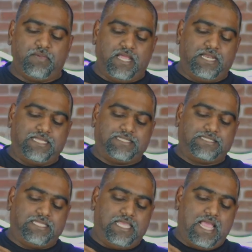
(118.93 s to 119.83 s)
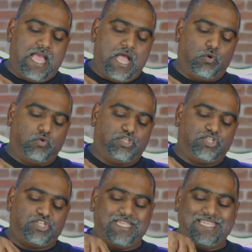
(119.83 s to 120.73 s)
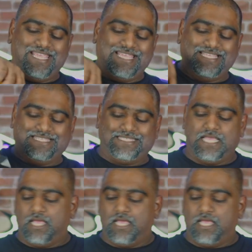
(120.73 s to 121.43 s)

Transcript: and let's see how she is.